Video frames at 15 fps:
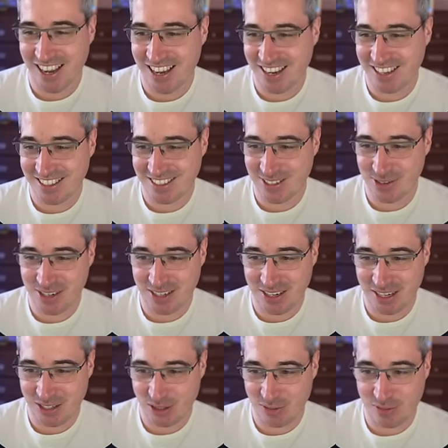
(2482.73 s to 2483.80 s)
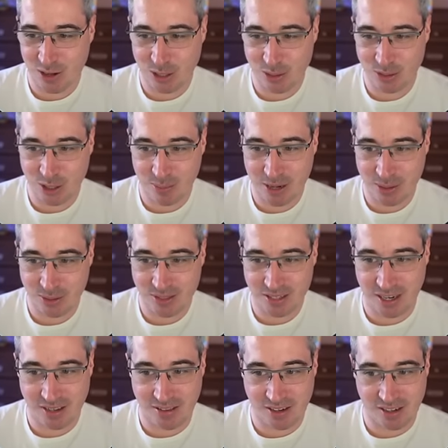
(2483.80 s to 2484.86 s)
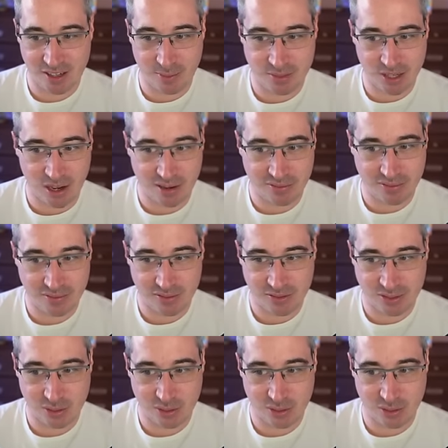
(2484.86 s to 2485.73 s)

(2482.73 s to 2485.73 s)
So it just follows our mouse and then it comes off.